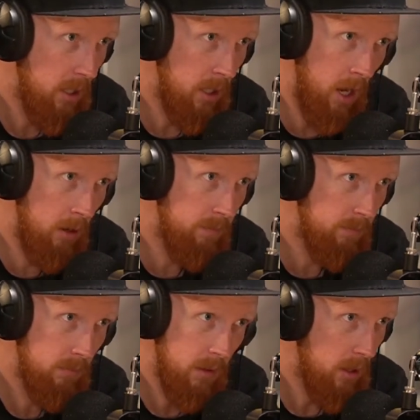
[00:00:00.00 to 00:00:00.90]
You know,
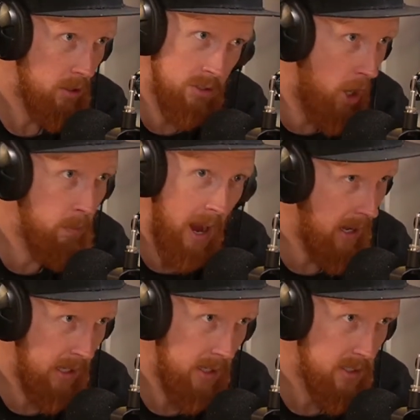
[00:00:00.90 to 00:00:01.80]
there's
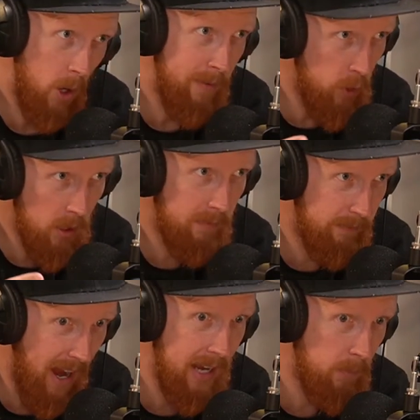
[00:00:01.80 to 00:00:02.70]
nobody. So if you can
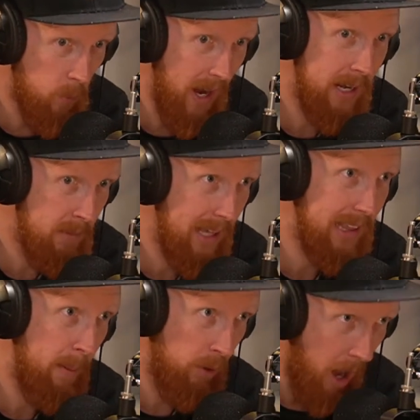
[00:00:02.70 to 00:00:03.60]
find a way to make
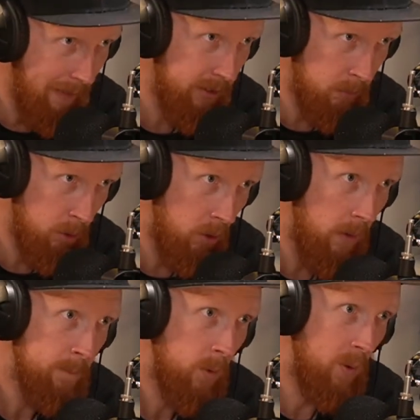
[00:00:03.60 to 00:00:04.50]
that profitable
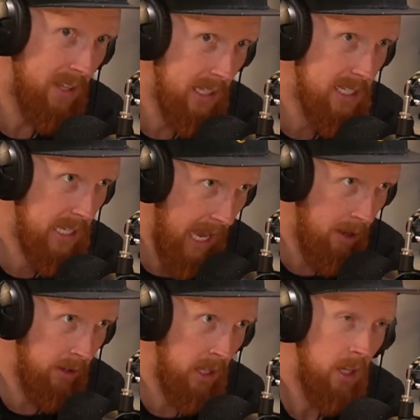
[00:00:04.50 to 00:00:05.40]
within this
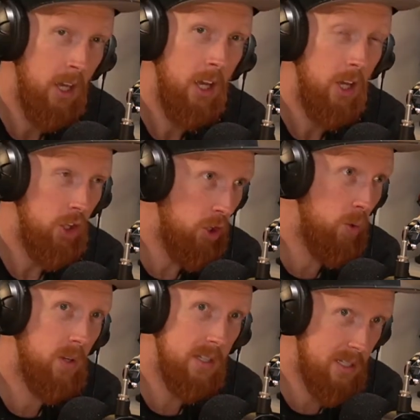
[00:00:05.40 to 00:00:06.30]
county,
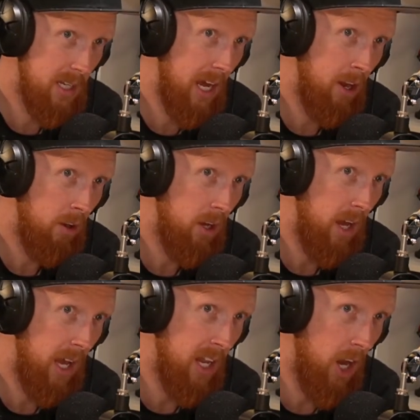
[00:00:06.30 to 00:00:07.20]
you can sell
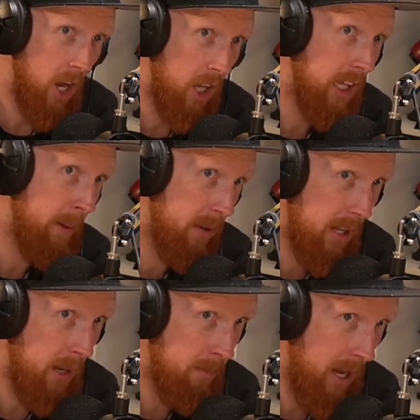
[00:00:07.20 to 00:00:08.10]
an
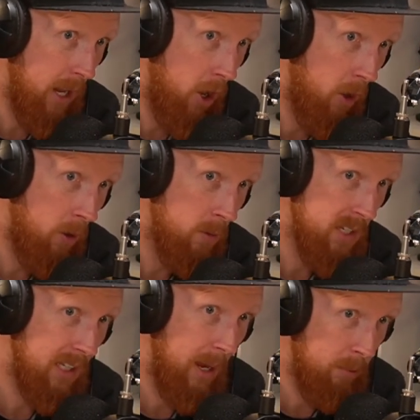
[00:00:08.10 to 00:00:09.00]
unlimited amount of
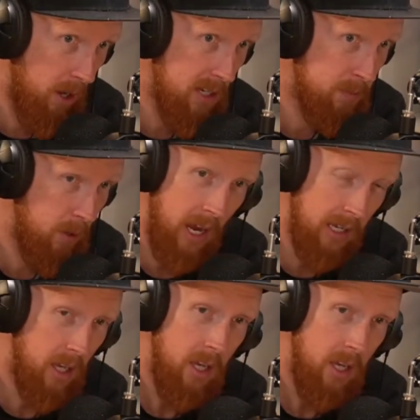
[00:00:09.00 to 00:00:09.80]
homes at that price, like